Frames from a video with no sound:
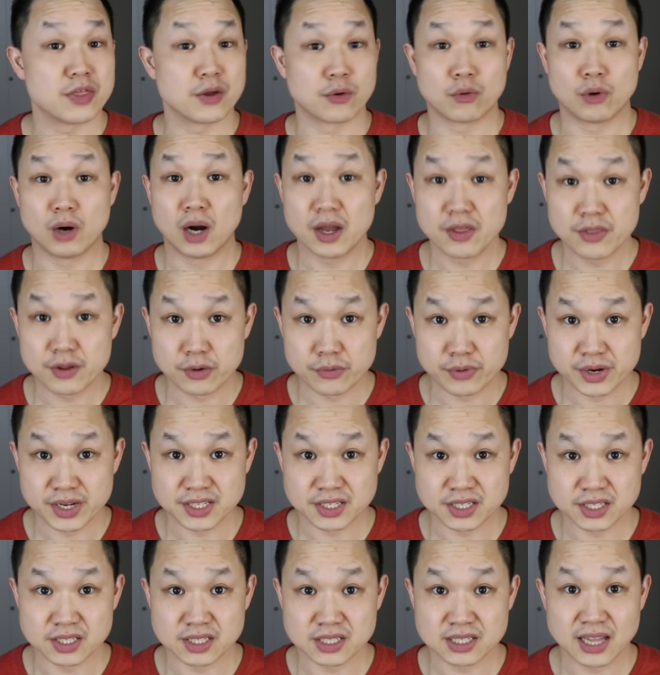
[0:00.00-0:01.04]
There were other
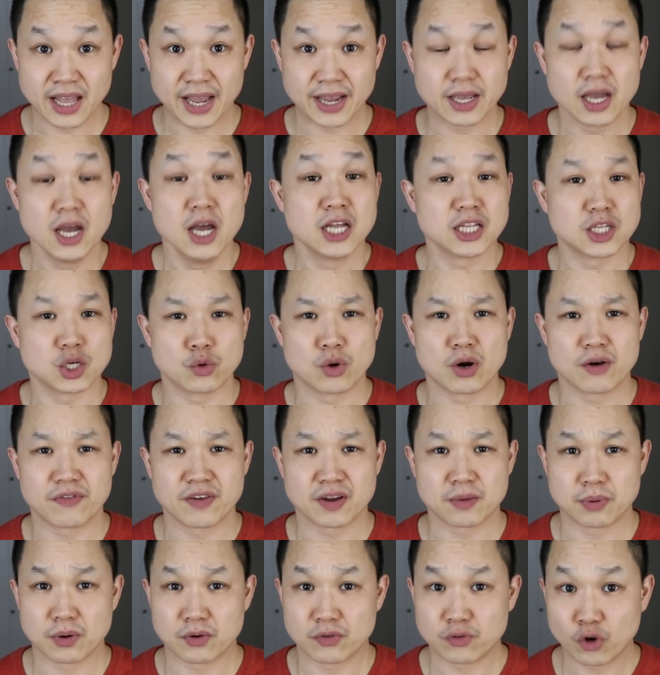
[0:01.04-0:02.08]
reasons, like
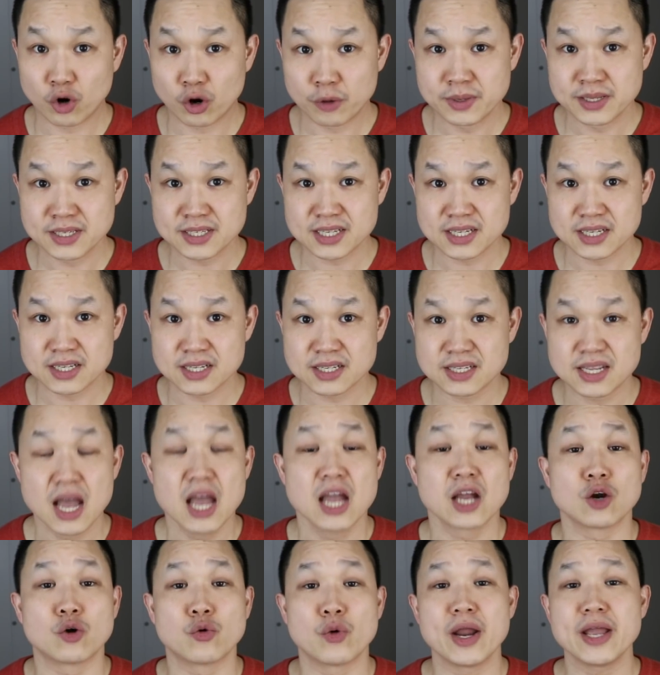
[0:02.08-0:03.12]
terrific performances,
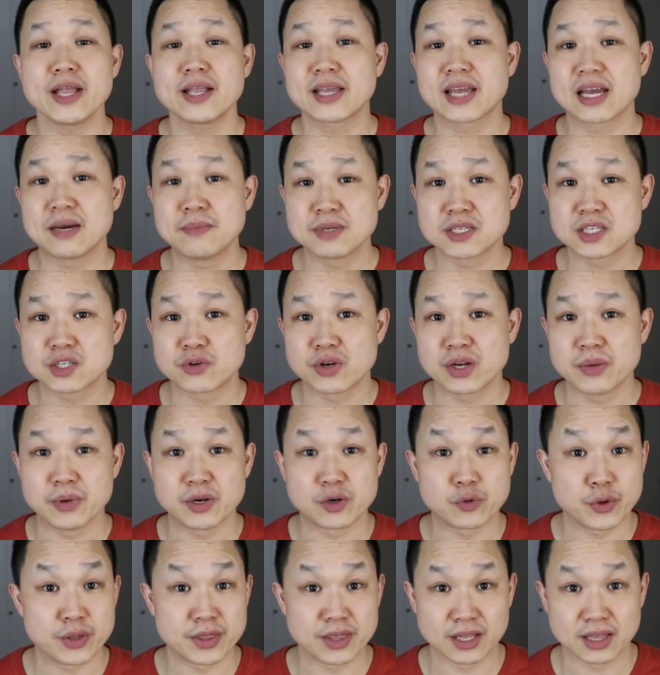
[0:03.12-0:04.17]
great chemistry
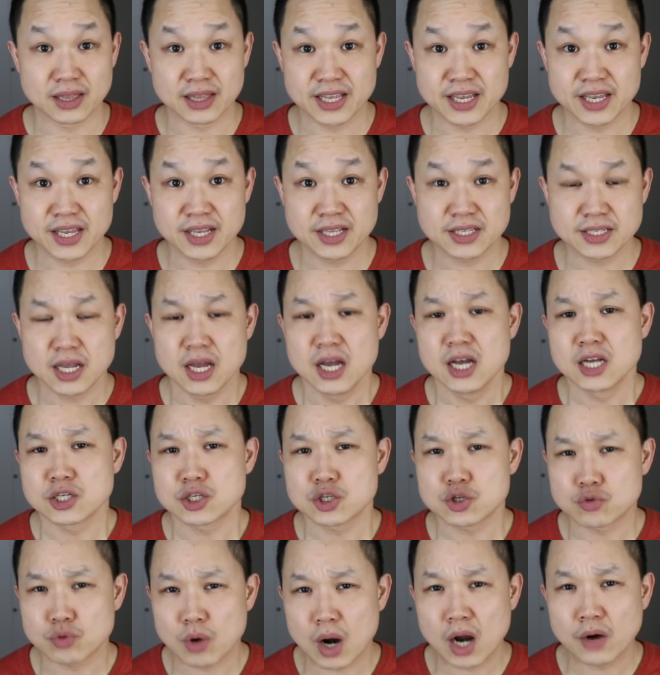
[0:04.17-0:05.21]
between the leads,
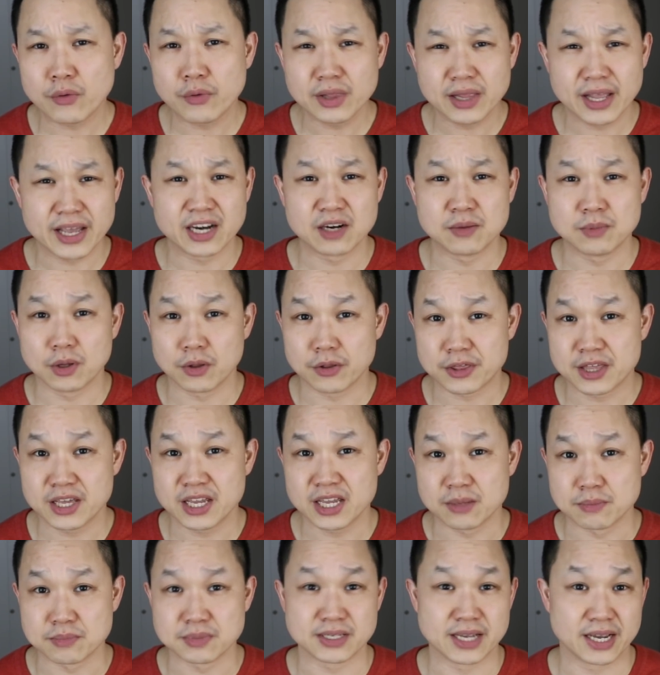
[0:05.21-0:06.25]
strong relatable
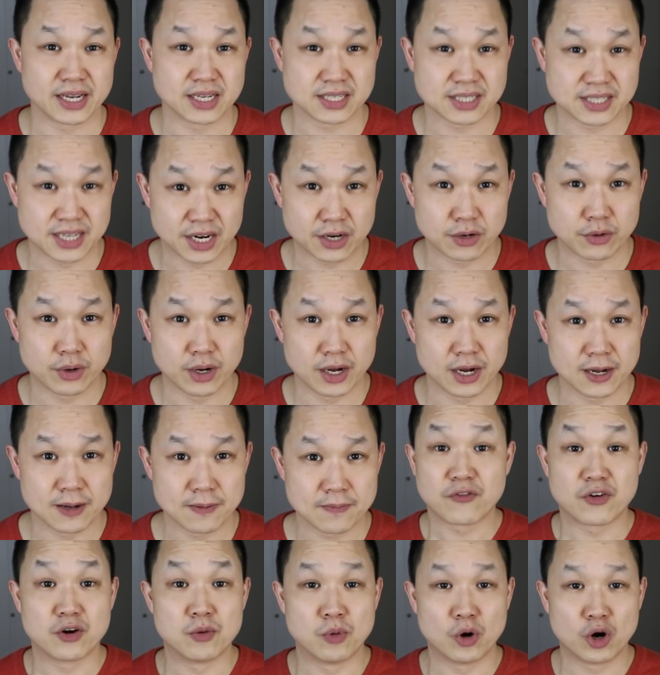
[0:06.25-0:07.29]
themes, etc.
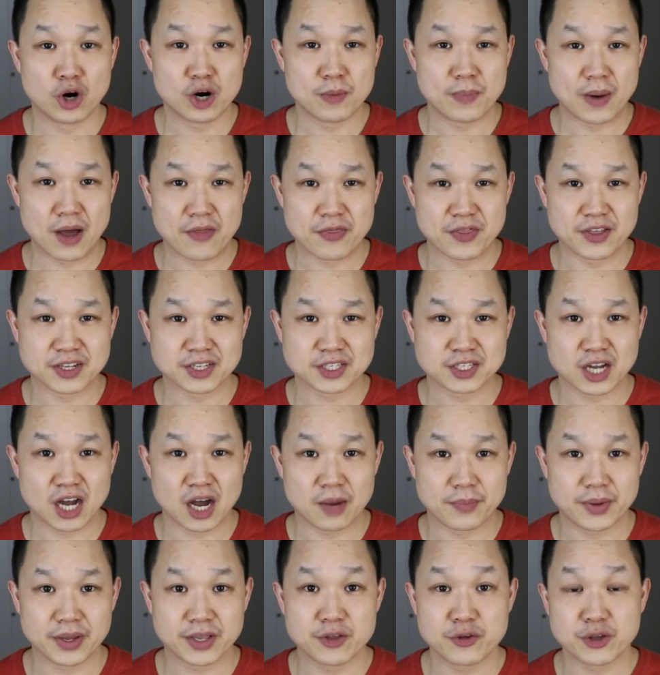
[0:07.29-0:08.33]
For more about this
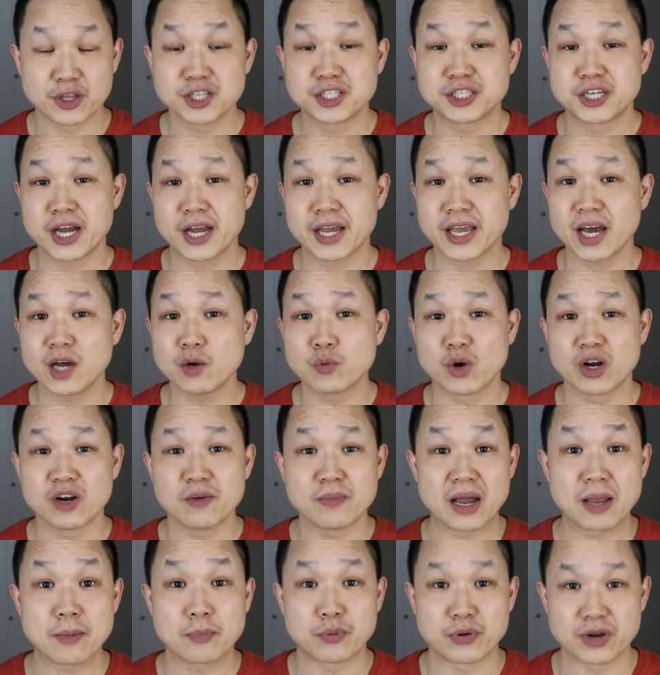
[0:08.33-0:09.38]
topic, you can check out one of
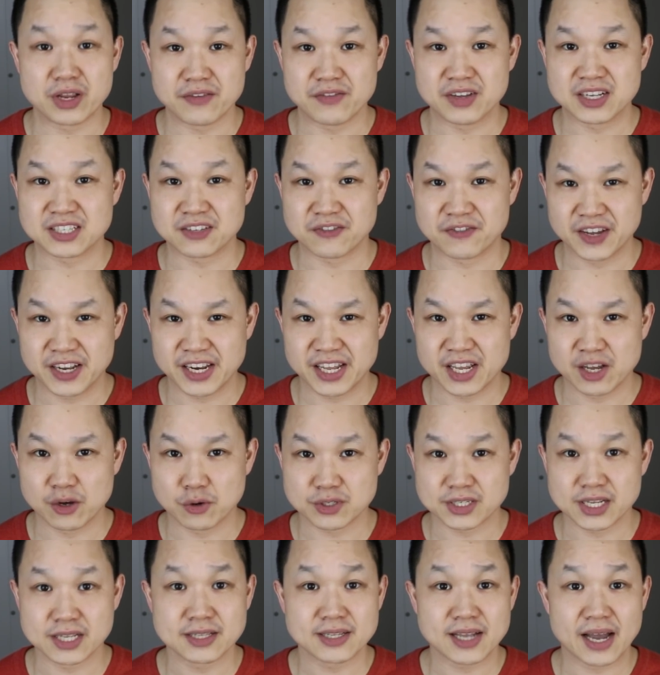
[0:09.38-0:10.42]
my previous
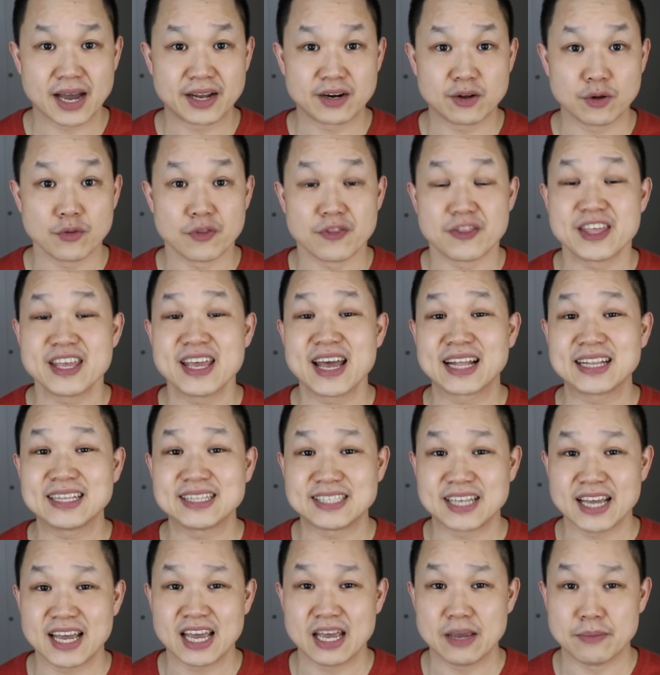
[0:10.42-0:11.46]
videos entitled The
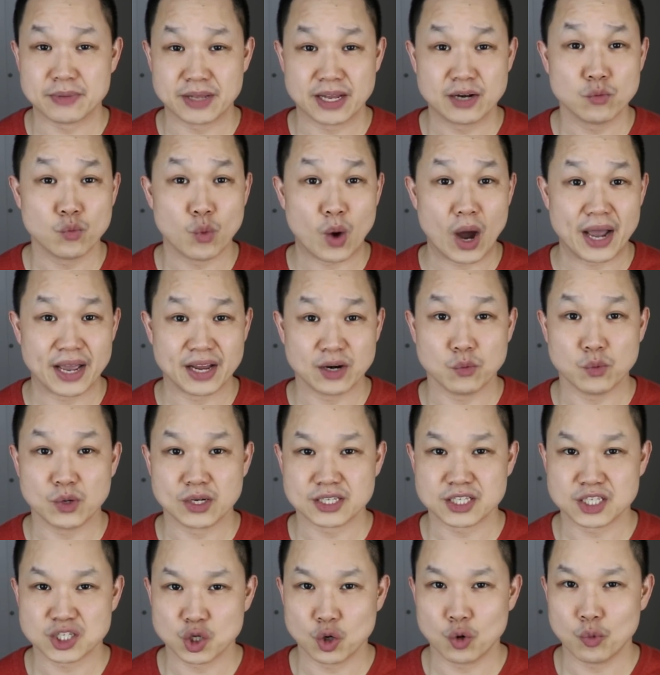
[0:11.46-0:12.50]
Untamed and Why It
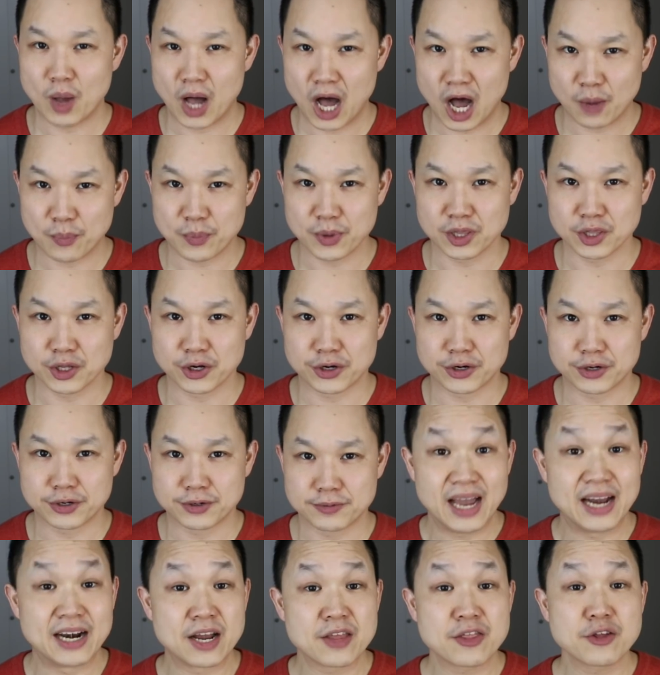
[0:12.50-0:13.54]
Was So Popular.
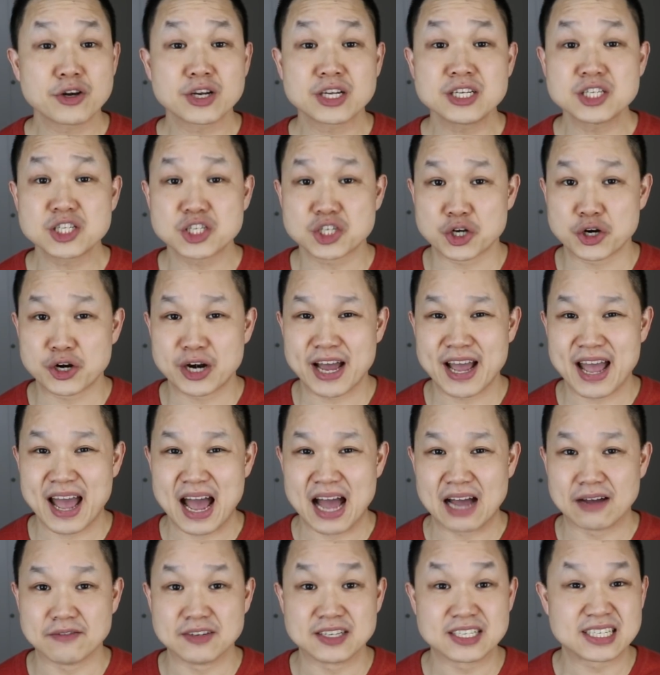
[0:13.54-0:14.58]
Another concern I
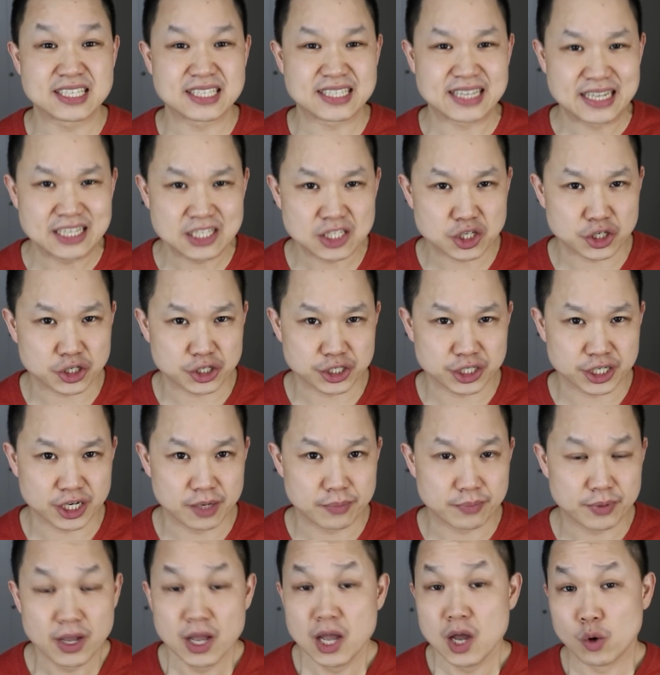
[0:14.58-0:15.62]
have is
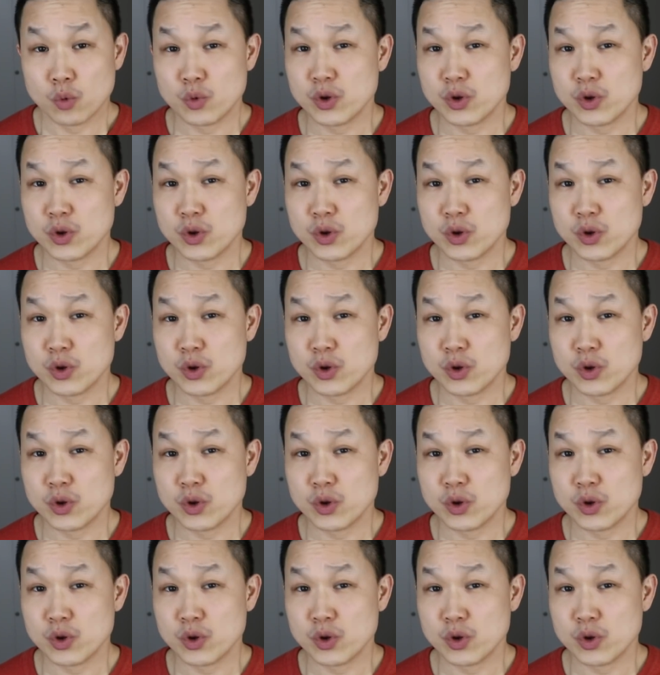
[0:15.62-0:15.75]
censorship.